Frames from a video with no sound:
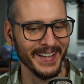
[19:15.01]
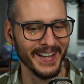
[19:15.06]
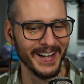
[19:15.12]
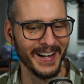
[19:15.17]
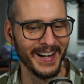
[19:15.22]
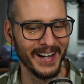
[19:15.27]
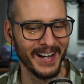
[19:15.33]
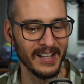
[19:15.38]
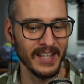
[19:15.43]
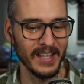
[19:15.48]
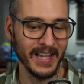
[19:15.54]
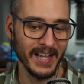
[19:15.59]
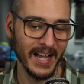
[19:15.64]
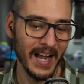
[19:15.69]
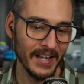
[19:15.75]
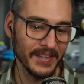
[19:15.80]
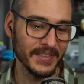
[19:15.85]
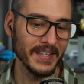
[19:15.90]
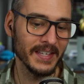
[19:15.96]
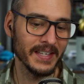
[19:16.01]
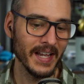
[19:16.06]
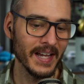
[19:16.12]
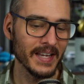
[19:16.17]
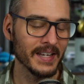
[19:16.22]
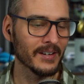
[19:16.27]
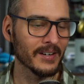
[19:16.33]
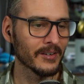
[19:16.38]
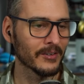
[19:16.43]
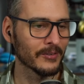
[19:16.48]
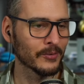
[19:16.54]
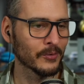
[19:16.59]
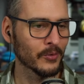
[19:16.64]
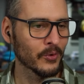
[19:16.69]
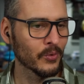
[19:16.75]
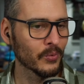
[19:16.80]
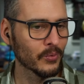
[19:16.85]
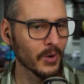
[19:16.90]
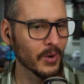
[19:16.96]
Uh, that I think kind of
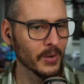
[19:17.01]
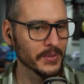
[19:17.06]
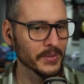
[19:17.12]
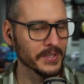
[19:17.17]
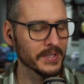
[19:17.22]
rolls